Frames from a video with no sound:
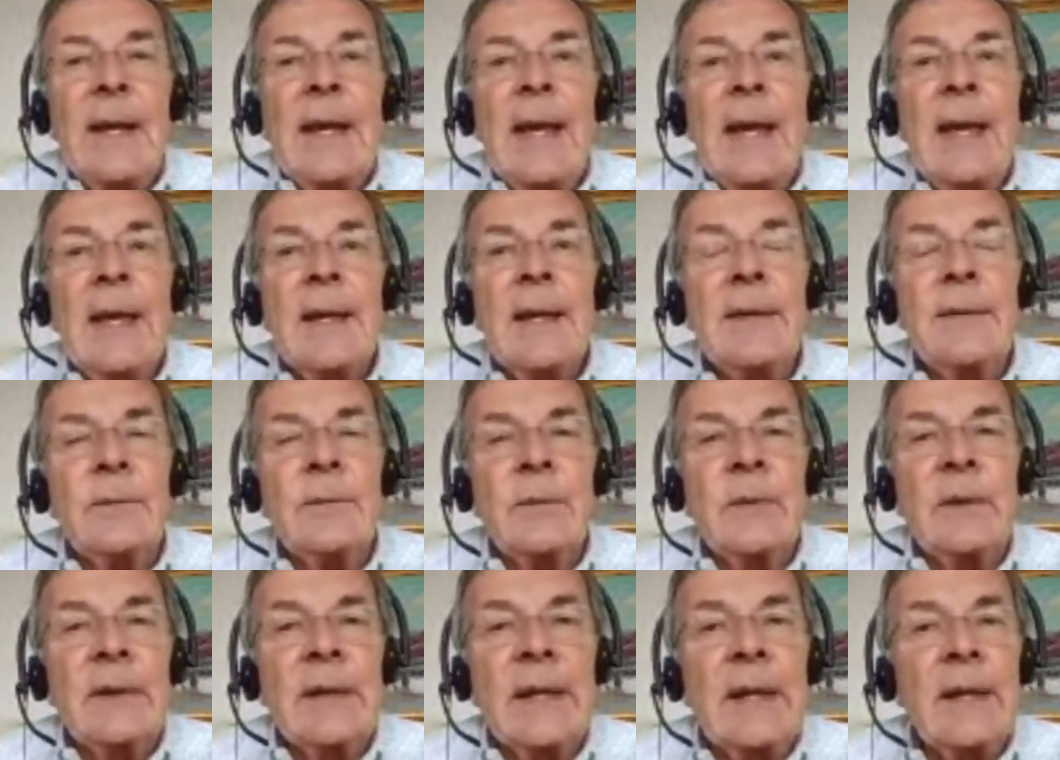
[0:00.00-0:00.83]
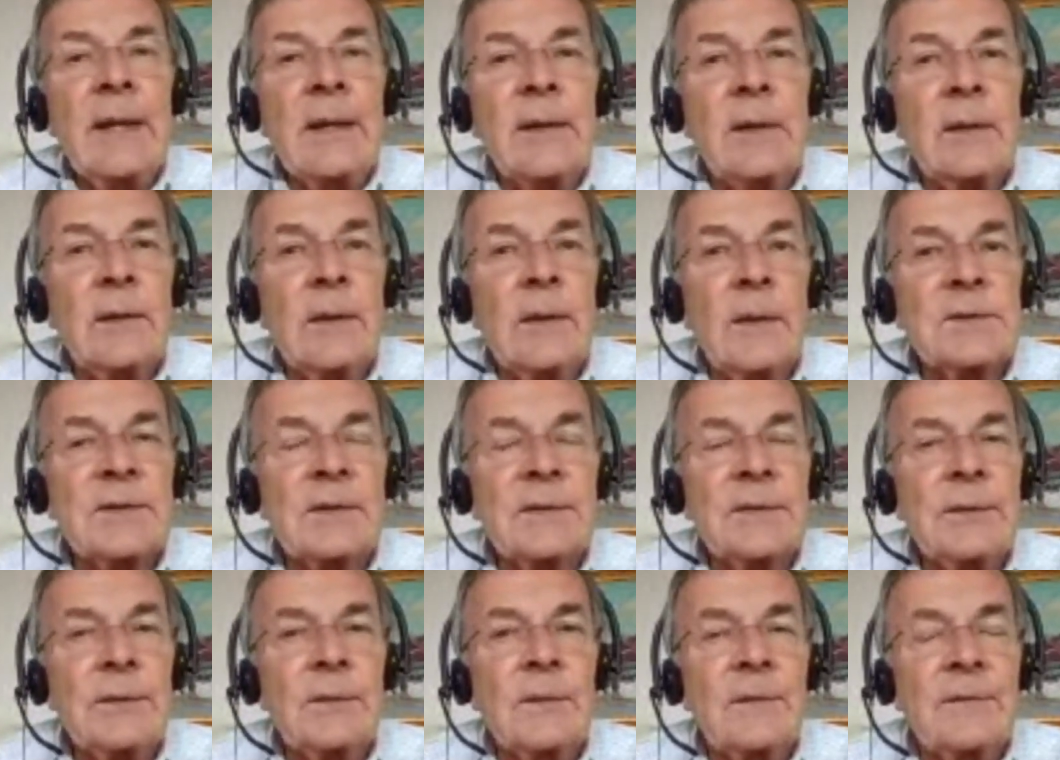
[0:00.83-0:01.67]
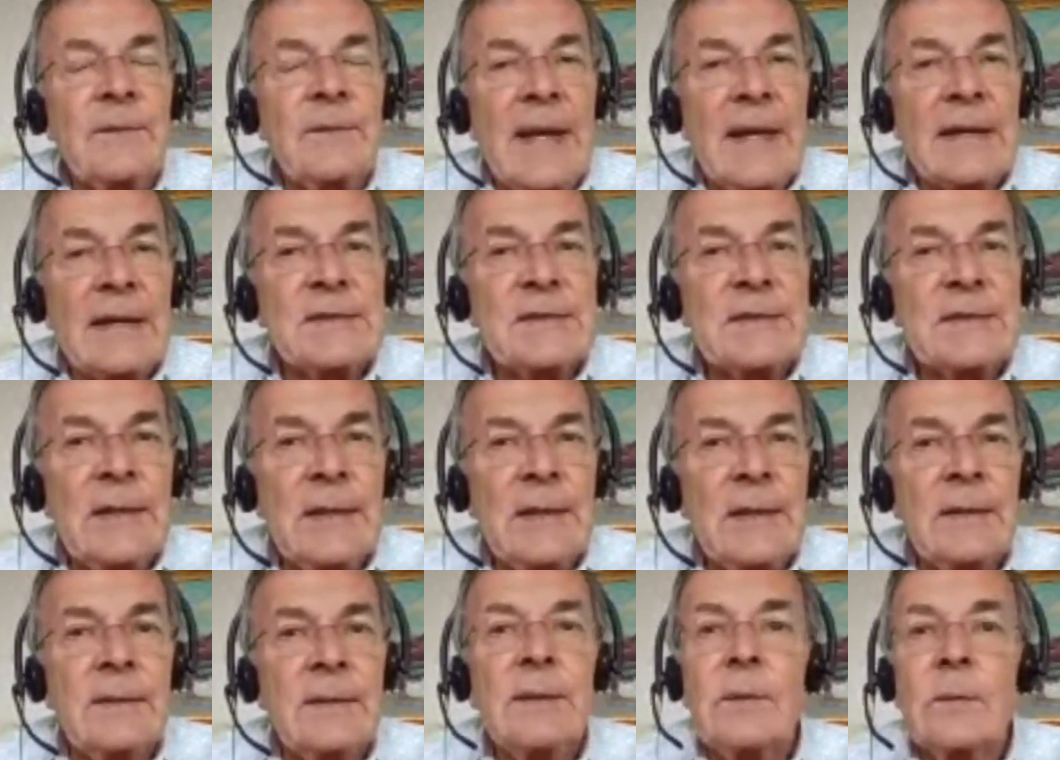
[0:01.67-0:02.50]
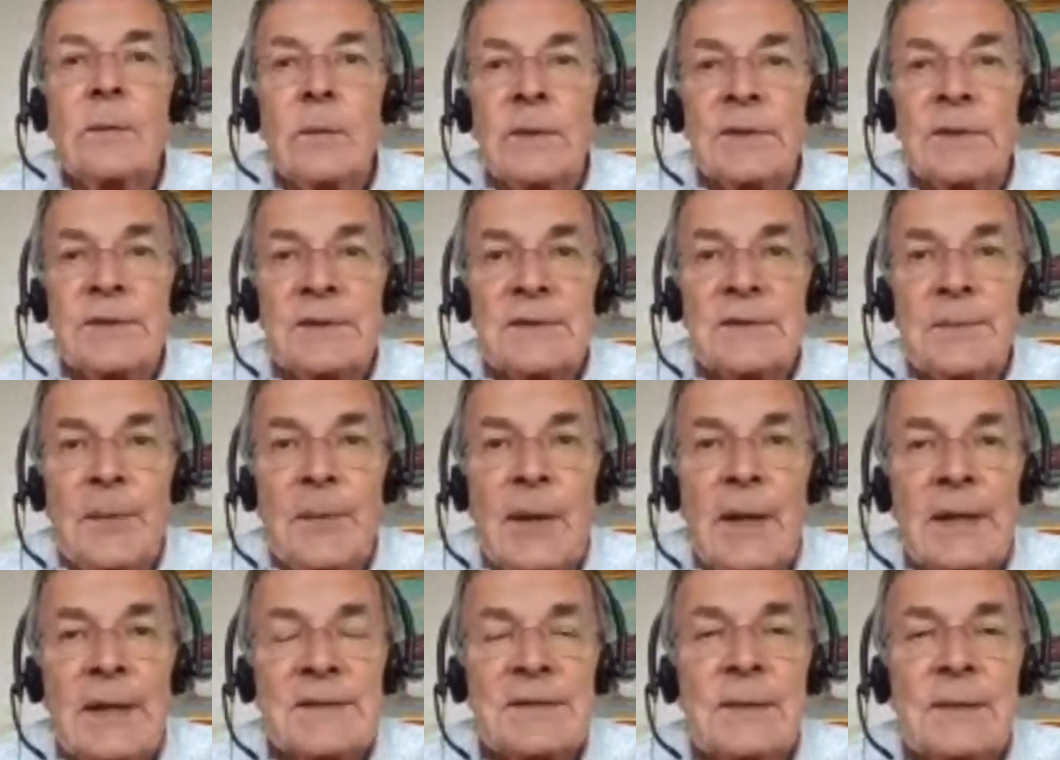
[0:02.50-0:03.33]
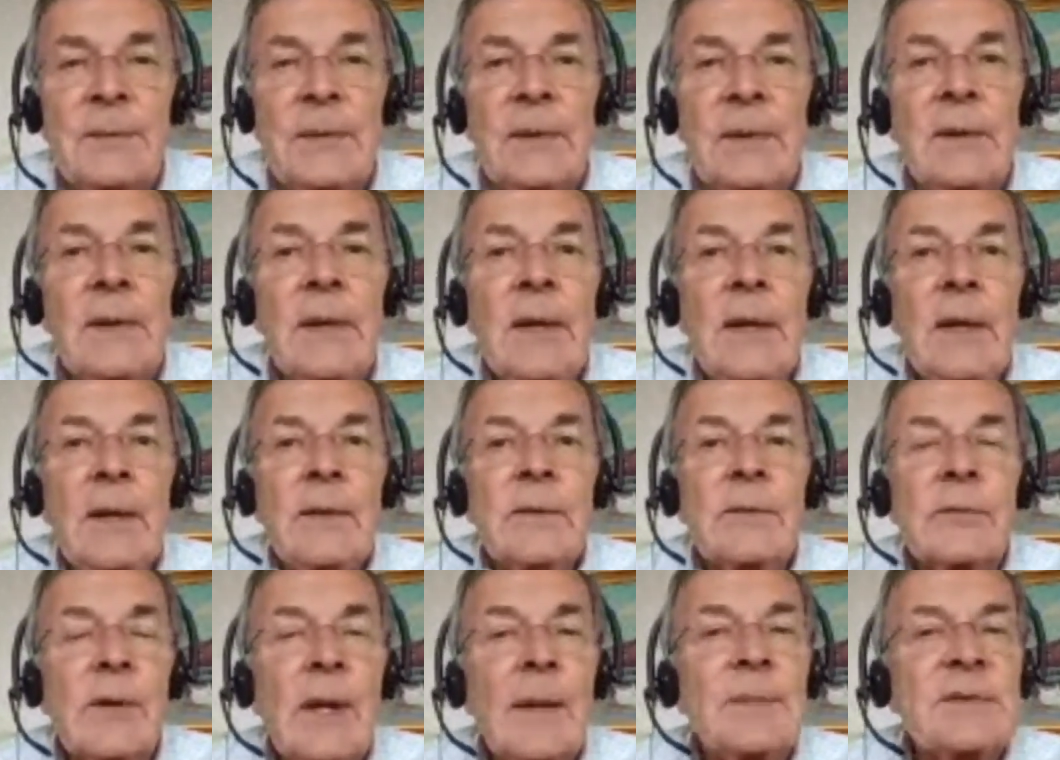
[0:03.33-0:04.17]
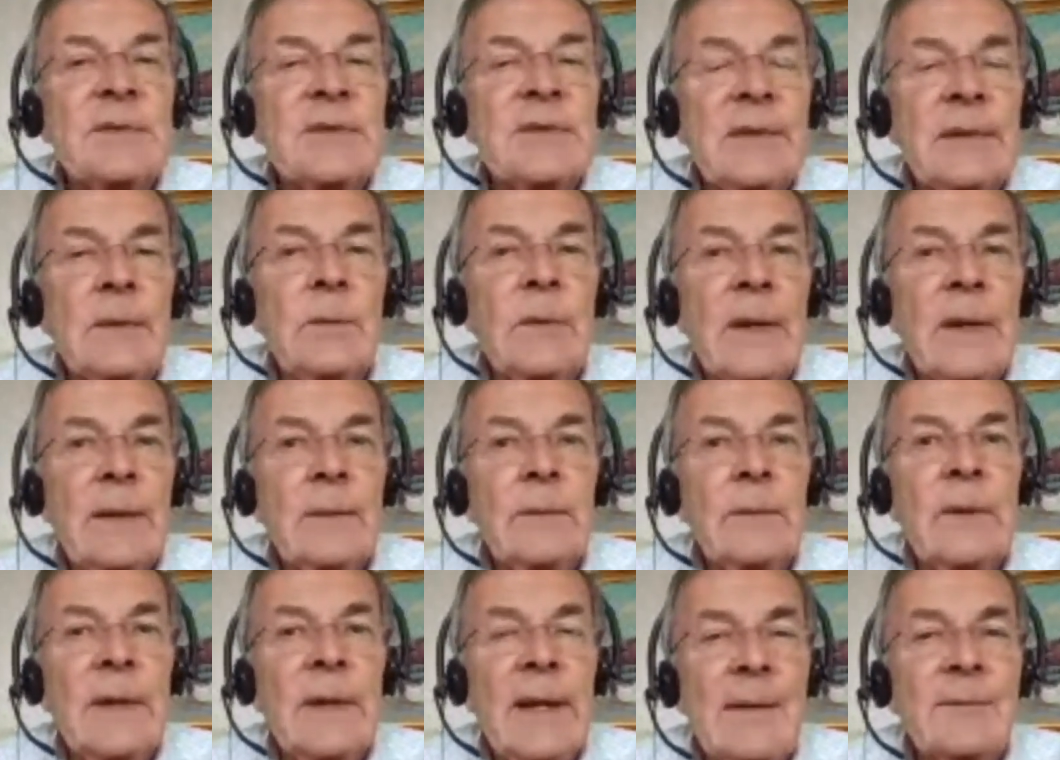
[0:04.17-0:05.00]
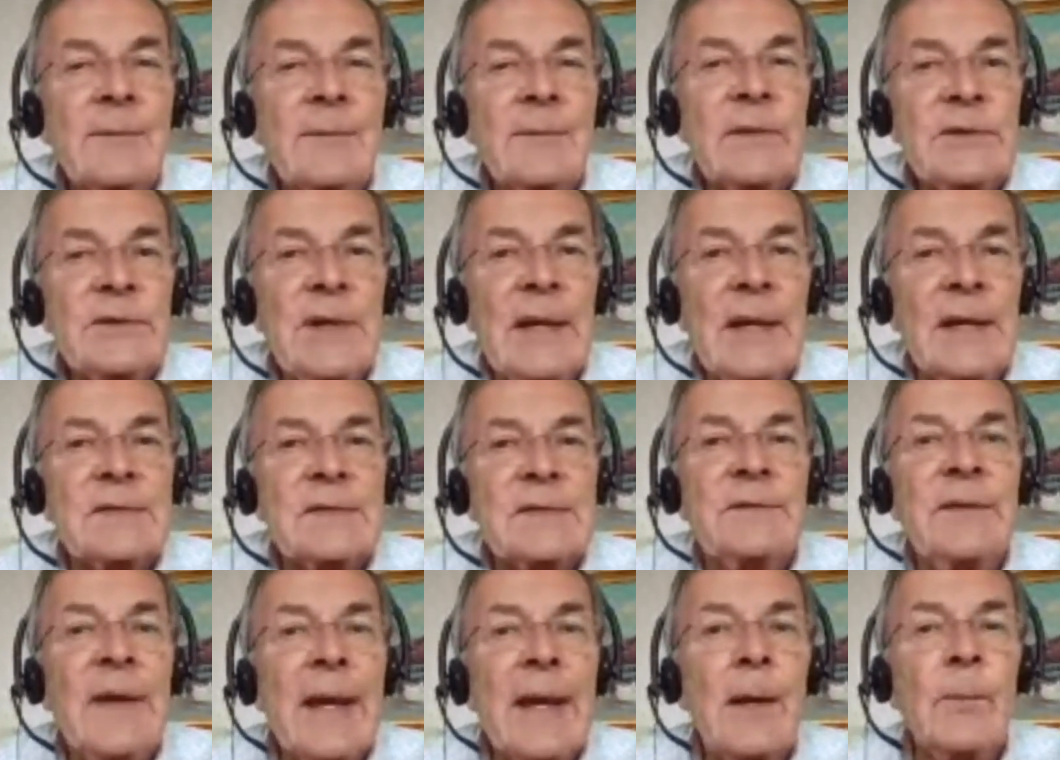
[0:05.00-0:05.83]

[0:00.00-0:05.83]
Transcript: and we're getting closer to a vaccine, which is possible, Trump still would have a chance.